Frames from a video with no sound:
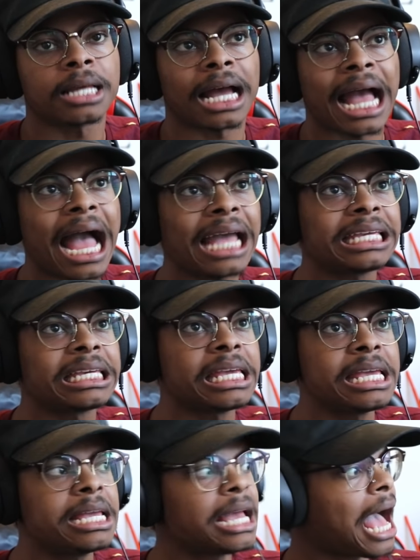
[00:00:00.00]
high
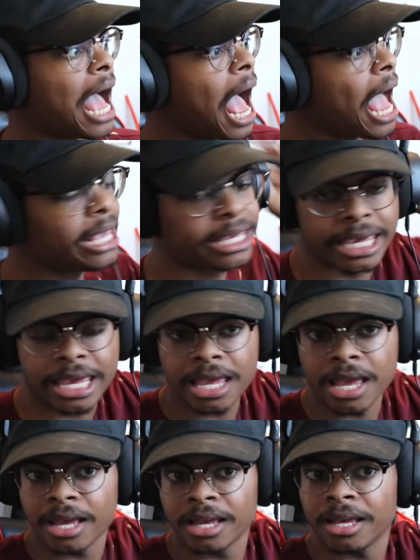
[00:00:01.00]
key, high
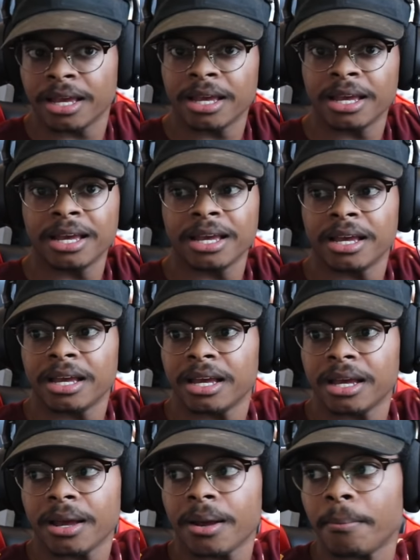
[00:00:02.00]
key.
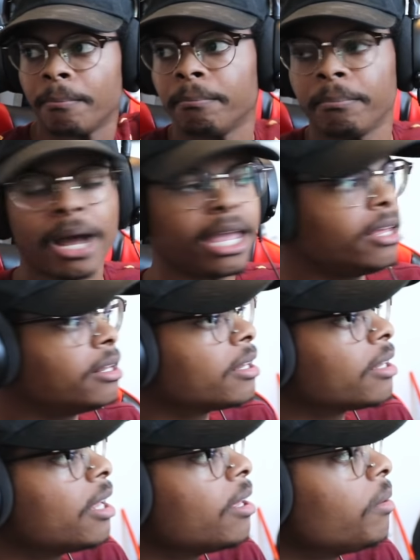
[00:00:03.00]
Might
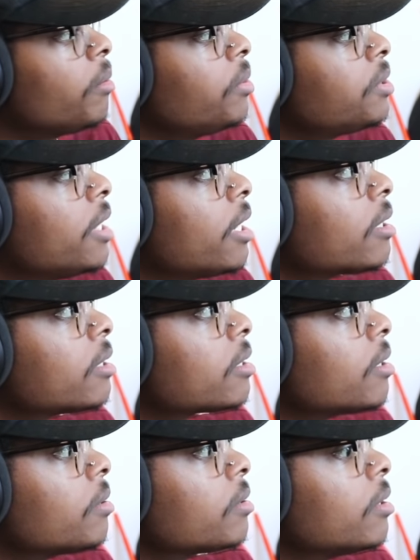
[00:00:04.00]
we'll see how this
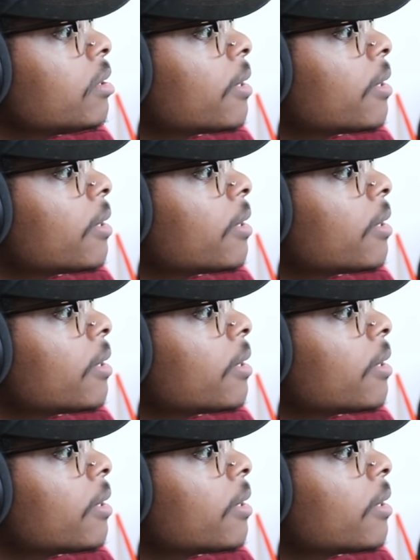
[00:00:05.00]
goes, huh?